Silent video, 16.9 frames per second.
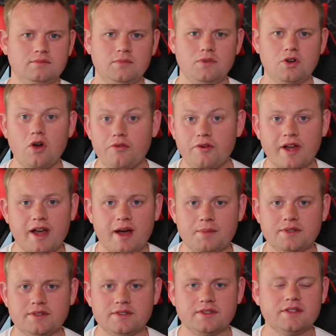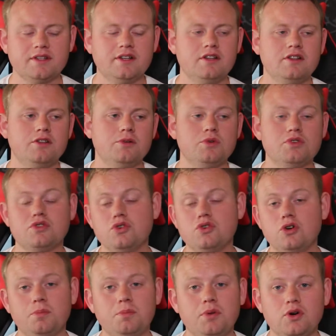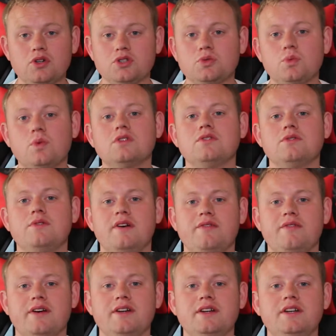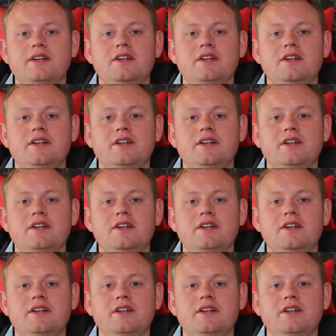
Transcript: nothing happened. There was no post whatsoever,